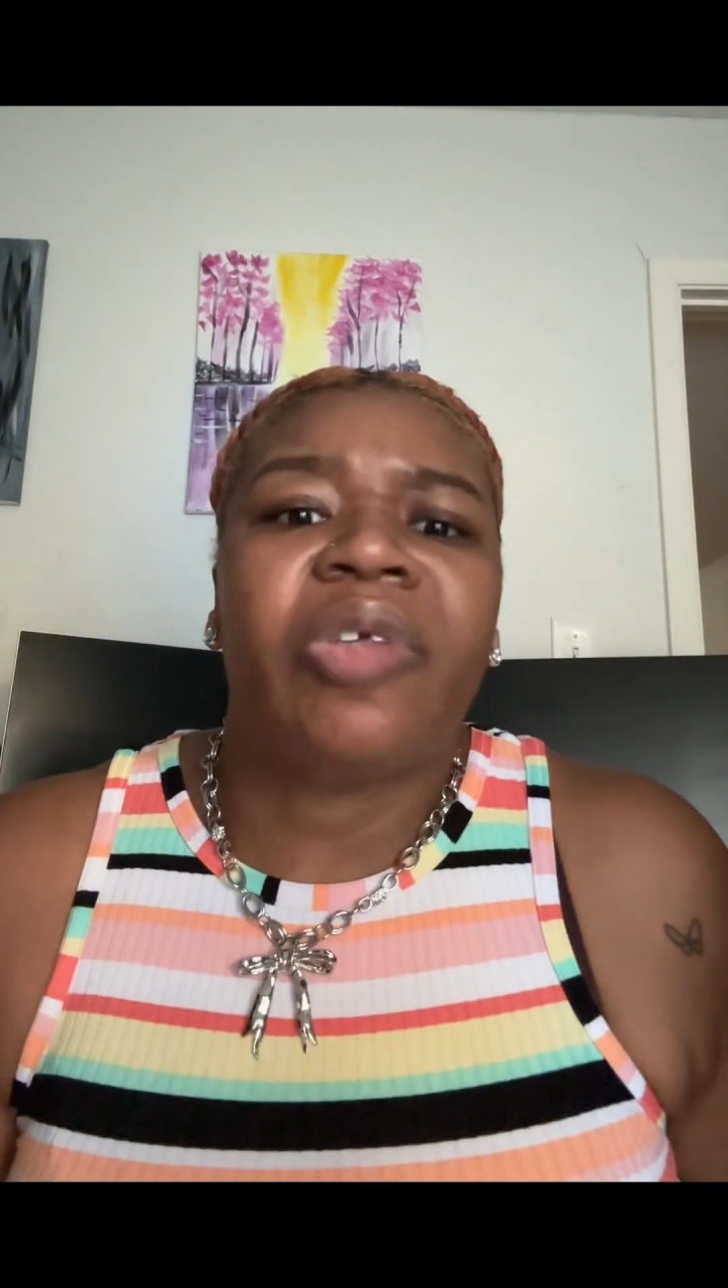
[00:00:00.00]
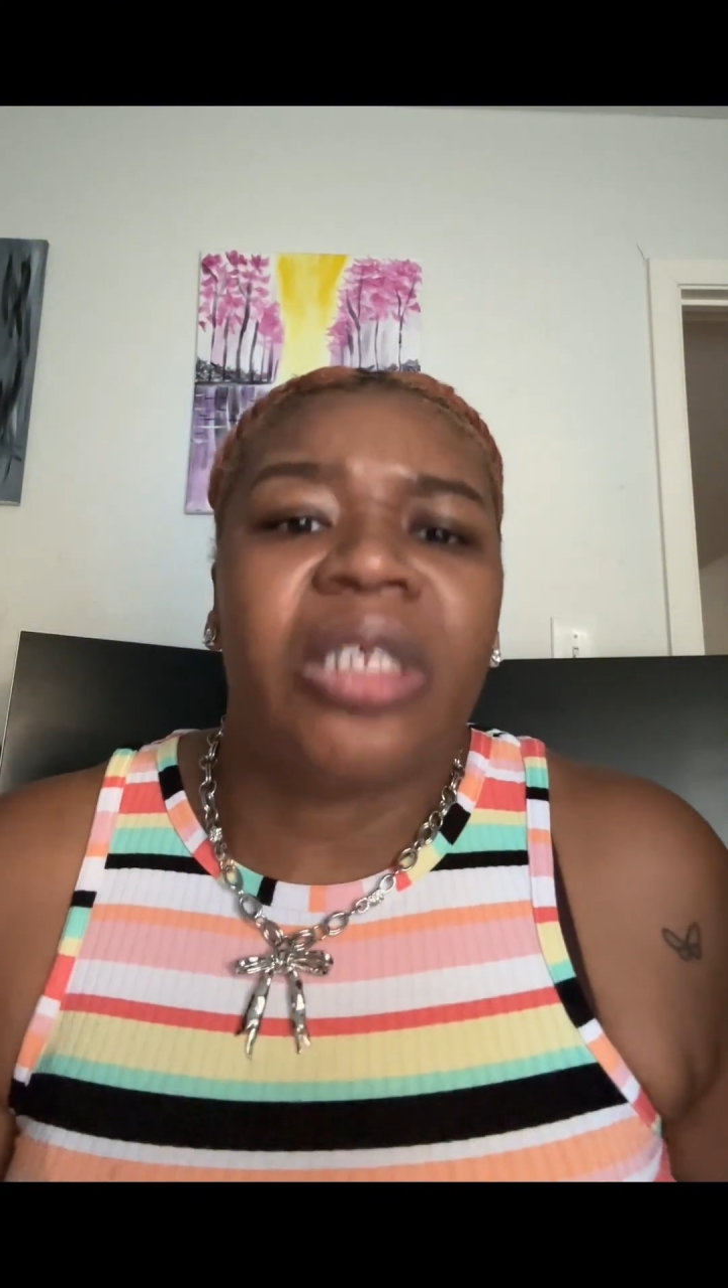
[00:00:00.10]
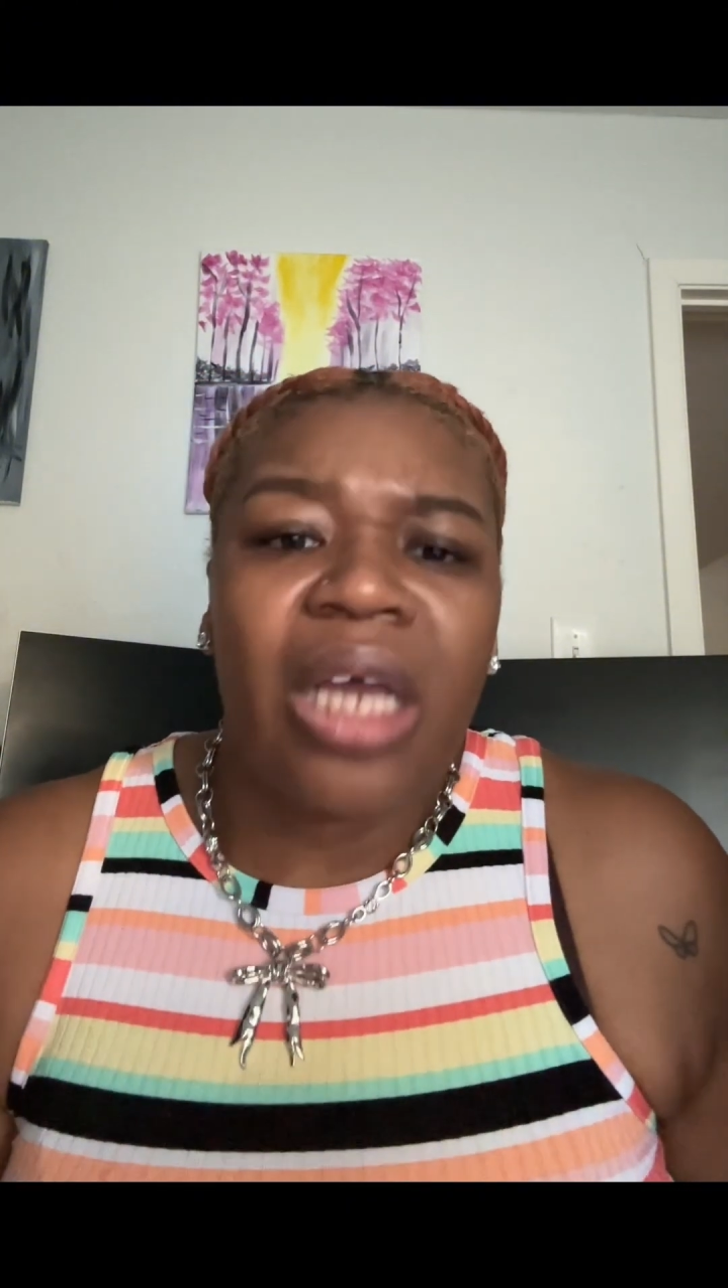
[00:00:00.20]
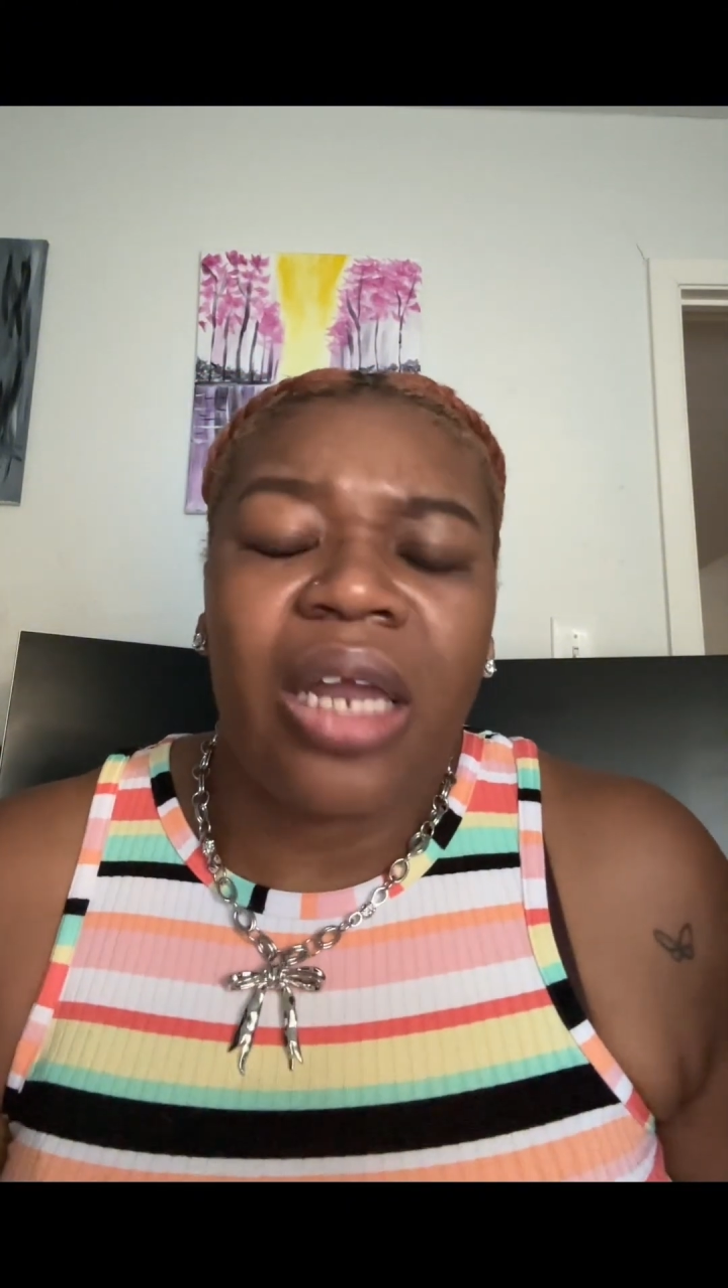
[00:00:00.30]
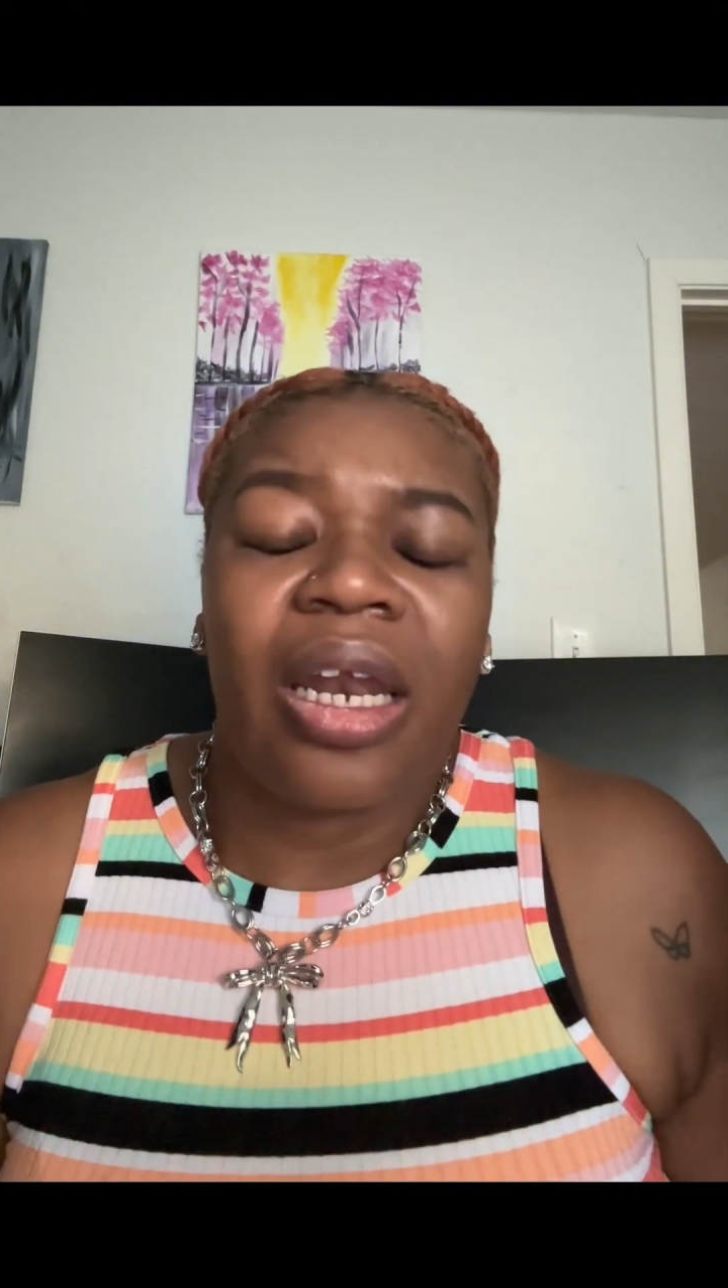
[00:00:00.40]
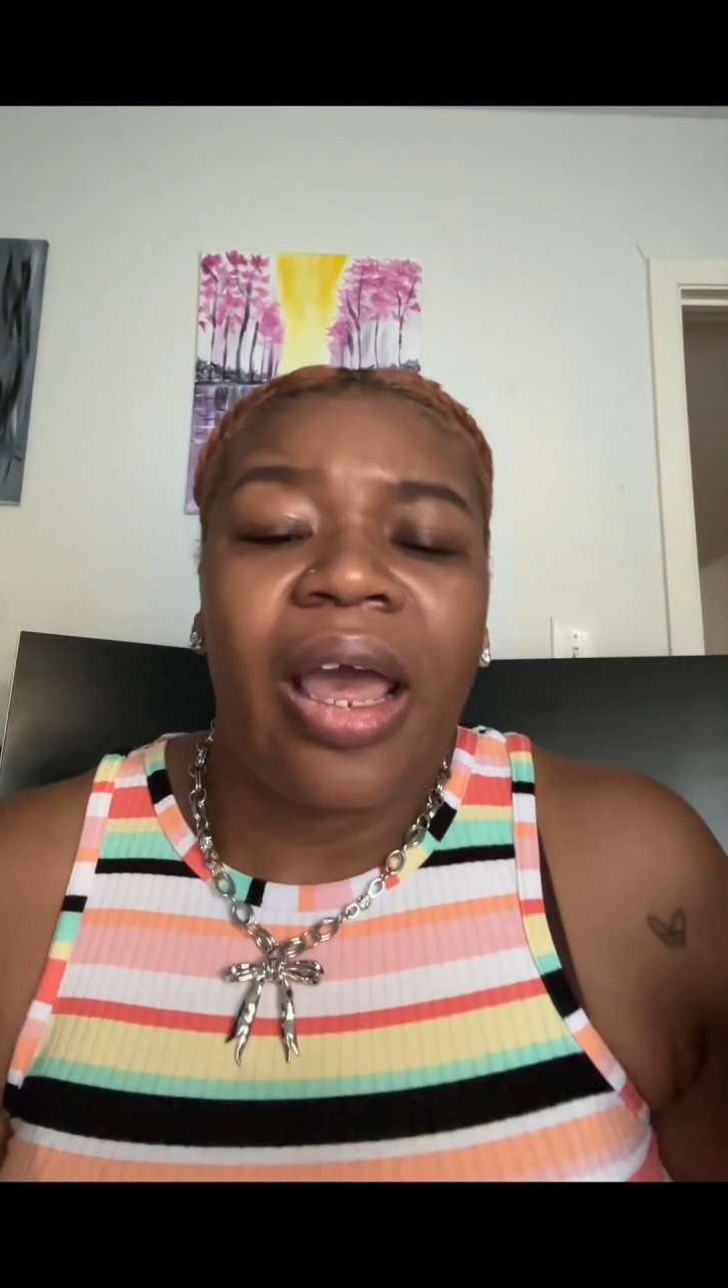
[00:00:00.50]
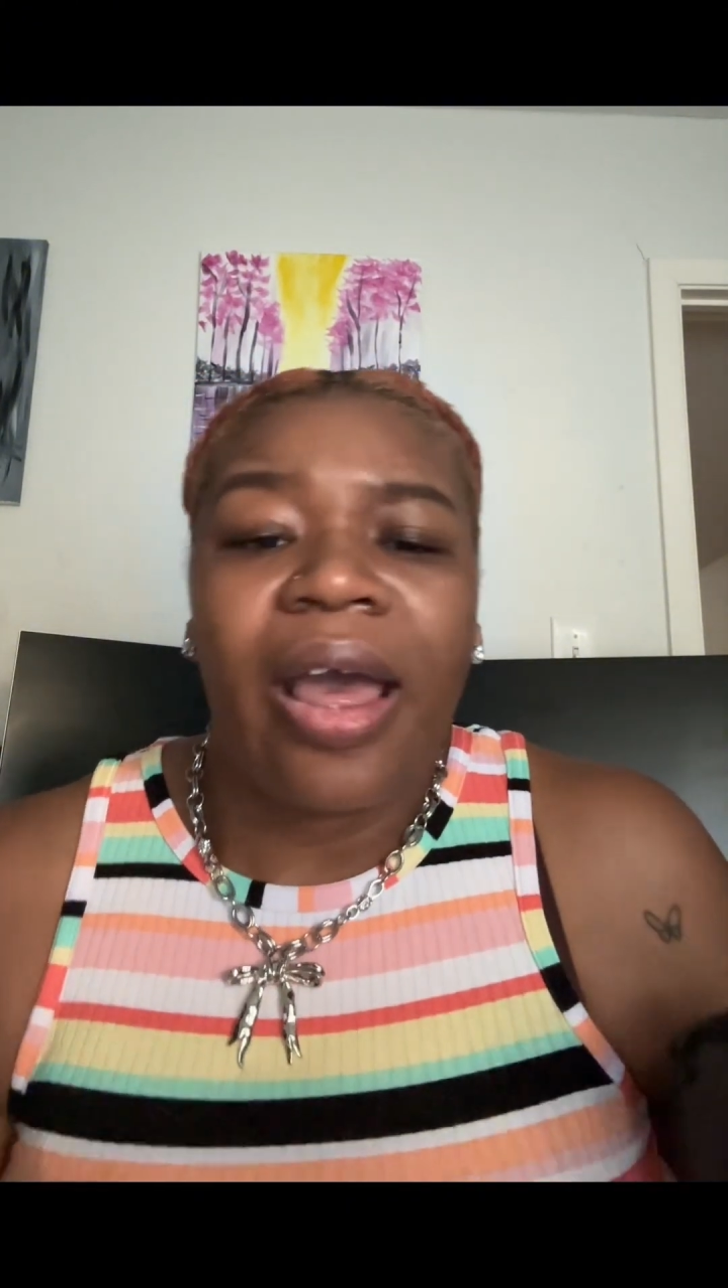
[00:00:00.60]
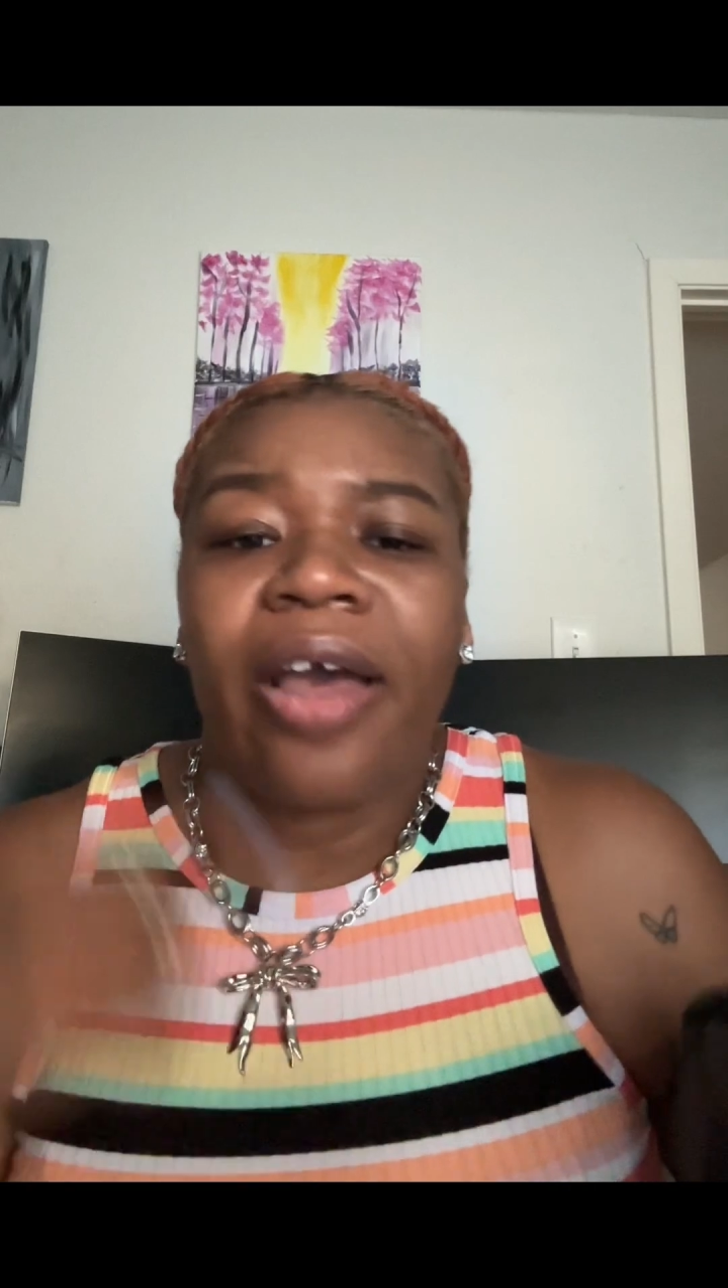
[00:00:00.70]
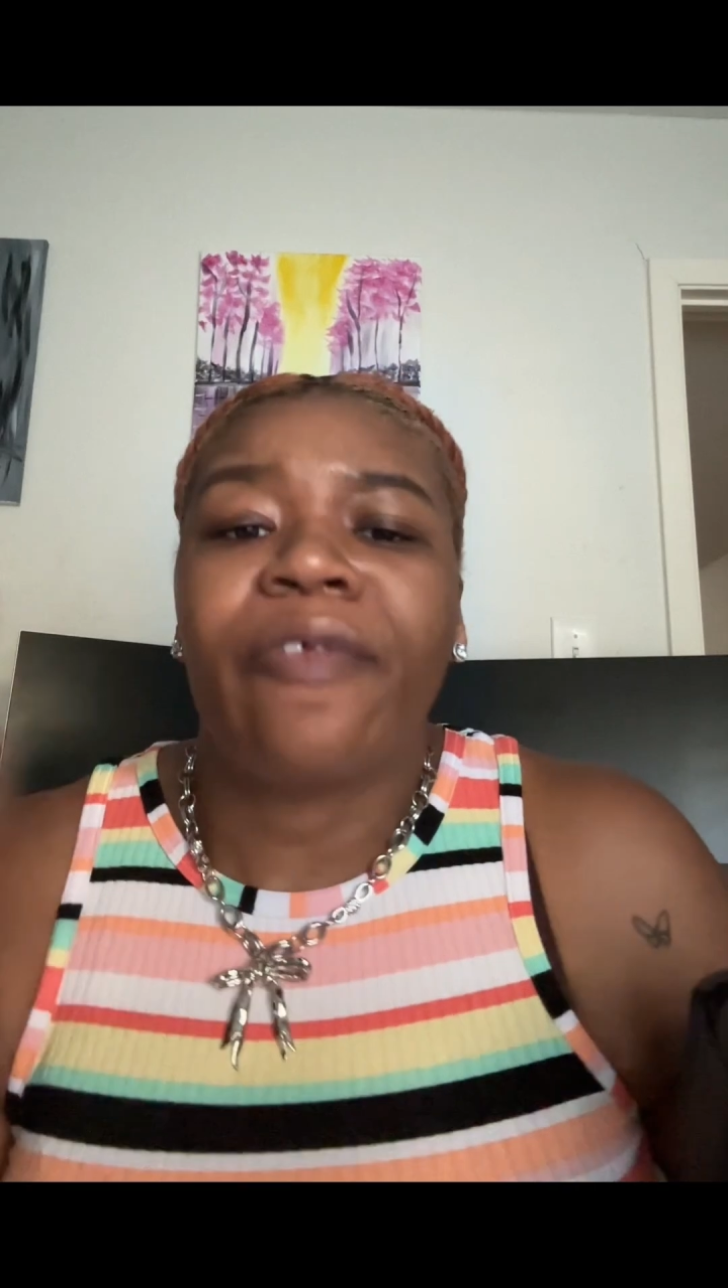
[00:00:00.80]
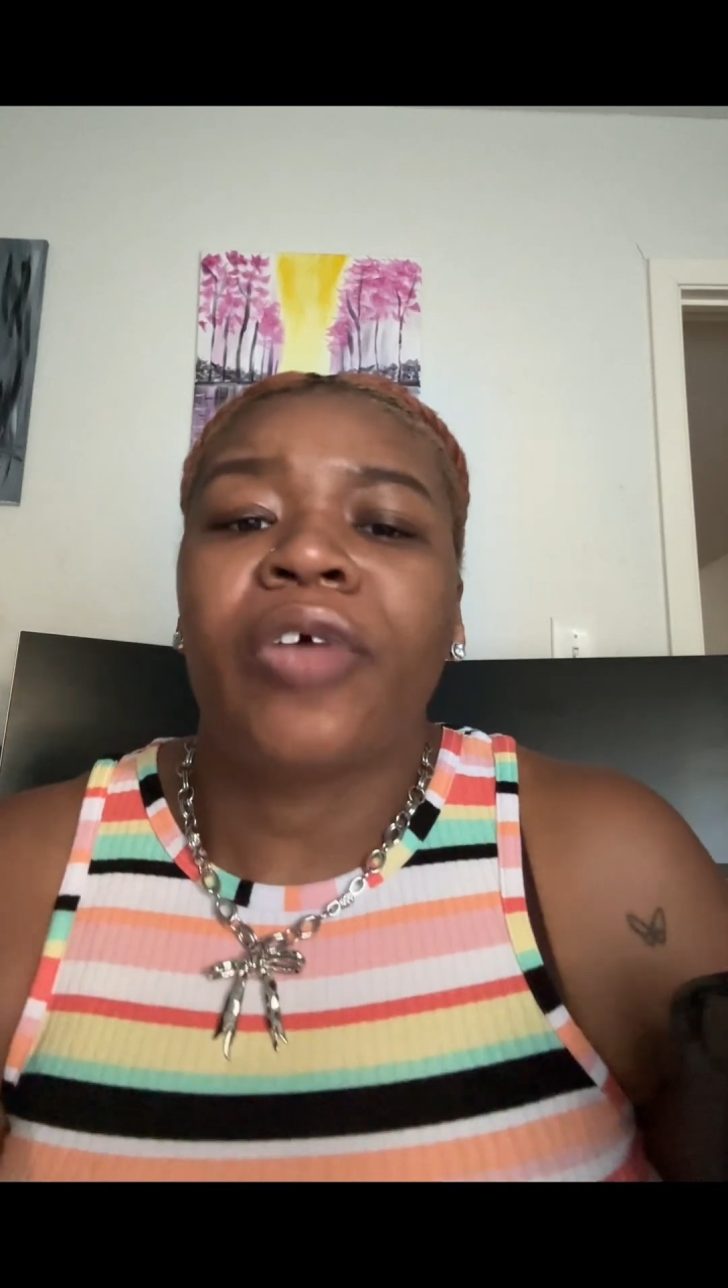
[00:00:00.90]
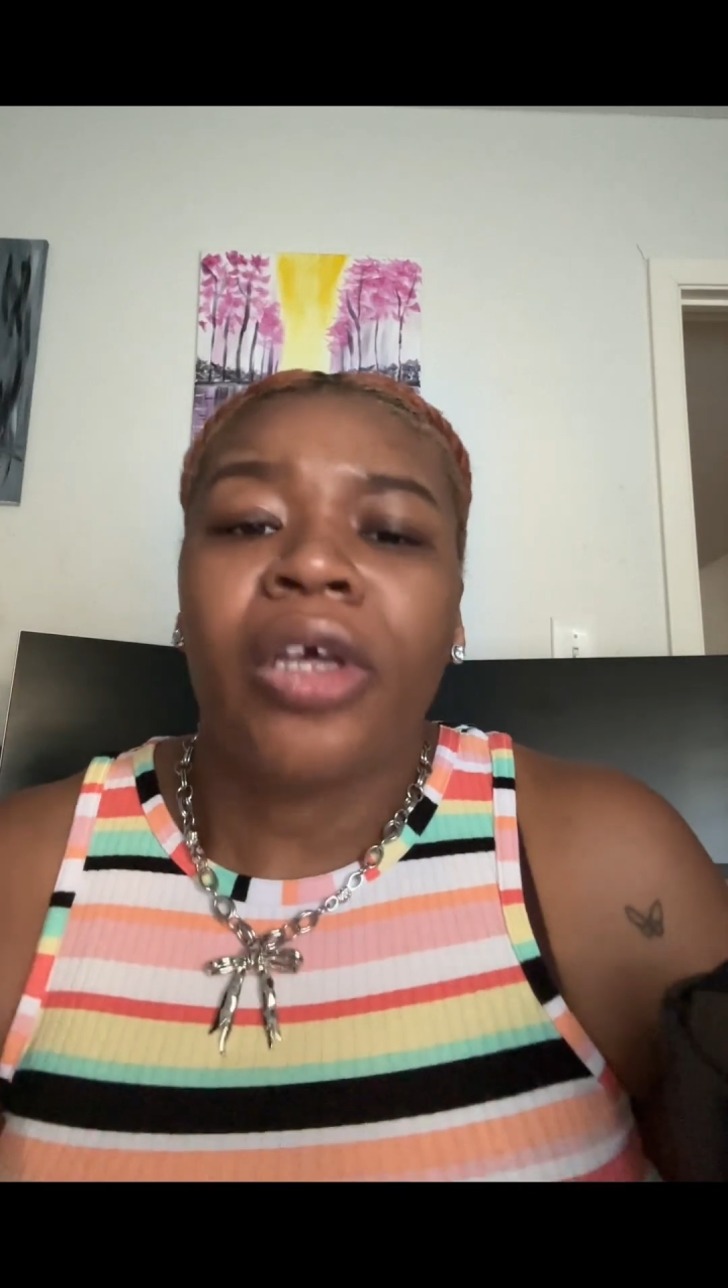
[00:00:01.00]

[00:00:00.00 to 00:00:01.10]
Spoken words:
is a 9.5.